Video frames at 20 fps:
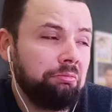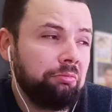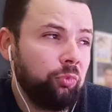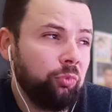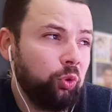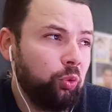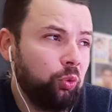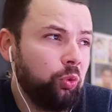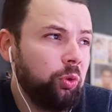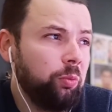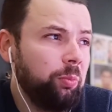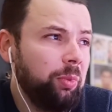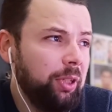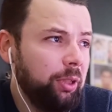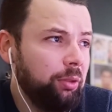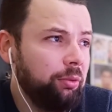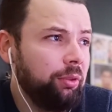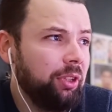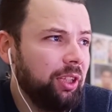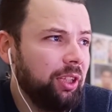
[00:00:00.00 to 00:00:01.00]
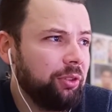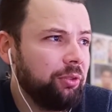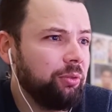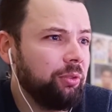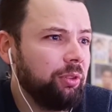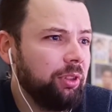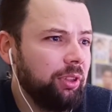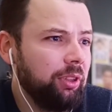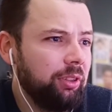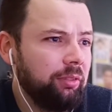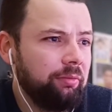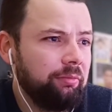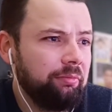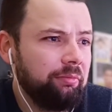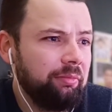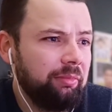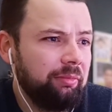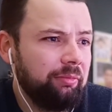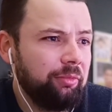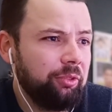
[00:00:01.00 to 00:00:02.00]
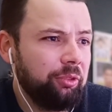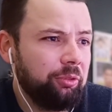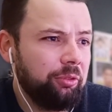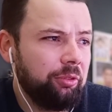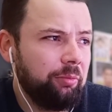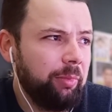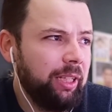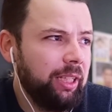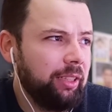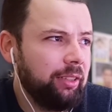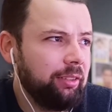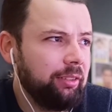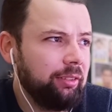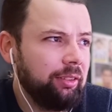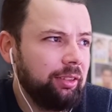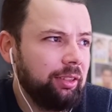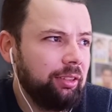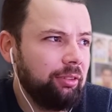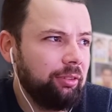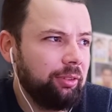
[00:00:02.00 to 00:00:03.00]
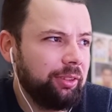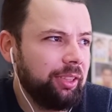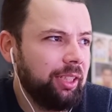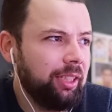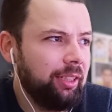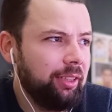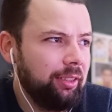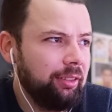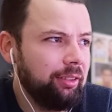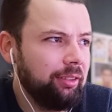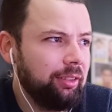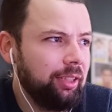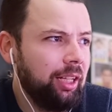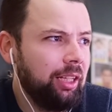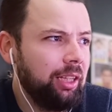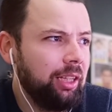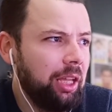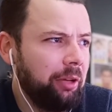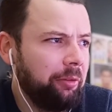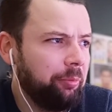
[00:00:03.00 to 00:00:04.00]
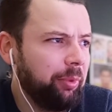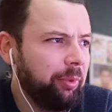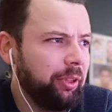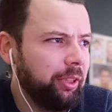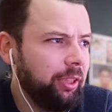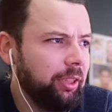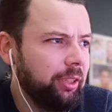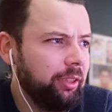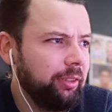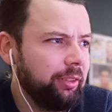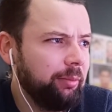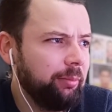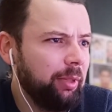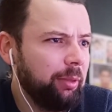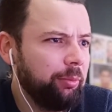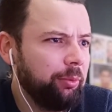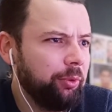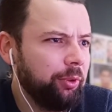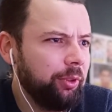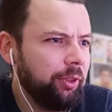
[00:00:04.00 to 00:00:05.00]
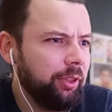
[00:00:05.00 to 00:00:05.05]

Could be good, actually. Oh man, those are alive potatoes in my book.